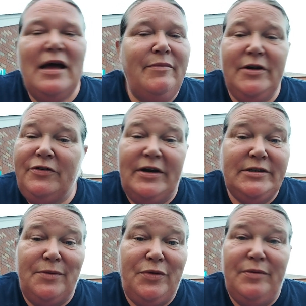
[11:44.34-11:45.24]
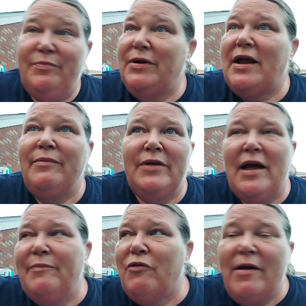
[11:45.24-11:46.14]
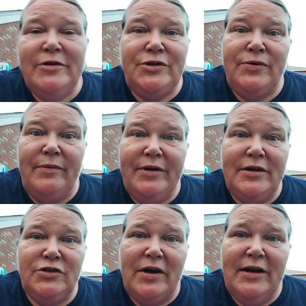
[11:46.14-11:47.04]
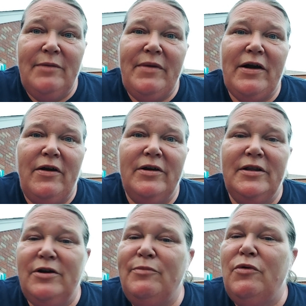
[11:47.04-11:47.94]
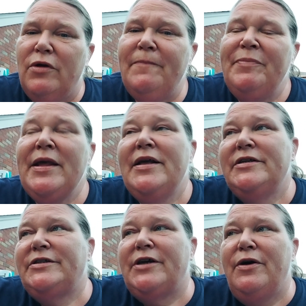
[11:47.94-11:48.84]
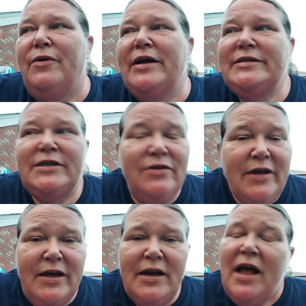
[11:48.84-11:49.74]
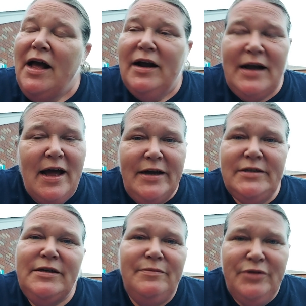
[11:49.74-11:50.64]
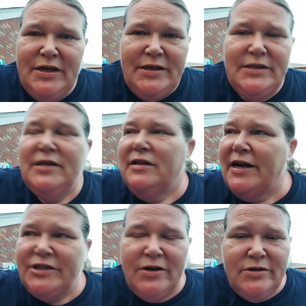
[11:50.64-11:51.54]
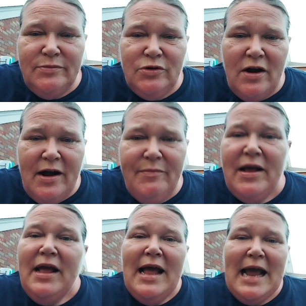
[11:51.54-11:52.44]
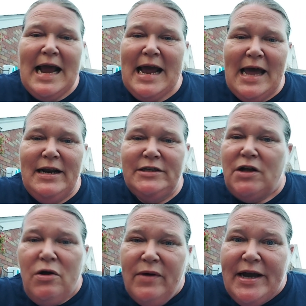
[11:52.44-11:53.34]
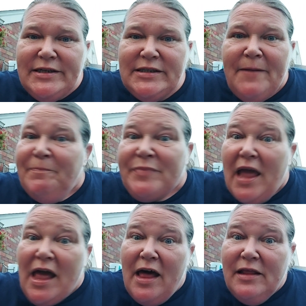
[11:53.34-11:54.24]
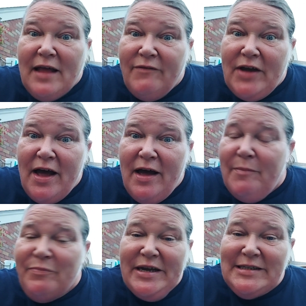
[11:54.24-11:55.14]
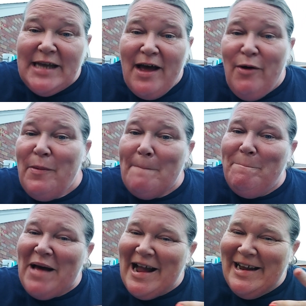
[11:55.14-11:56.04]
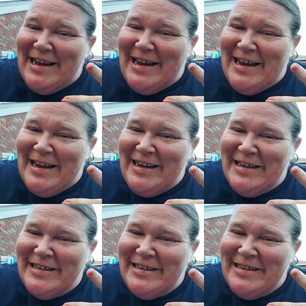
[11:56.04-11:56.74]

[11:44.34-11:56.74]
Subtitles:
I'm going to try something. But I promise you I'm going to try to get back on a little more. So until then, guys, please like, share, and subscribe. And as always, love ya. Peace out. Bye.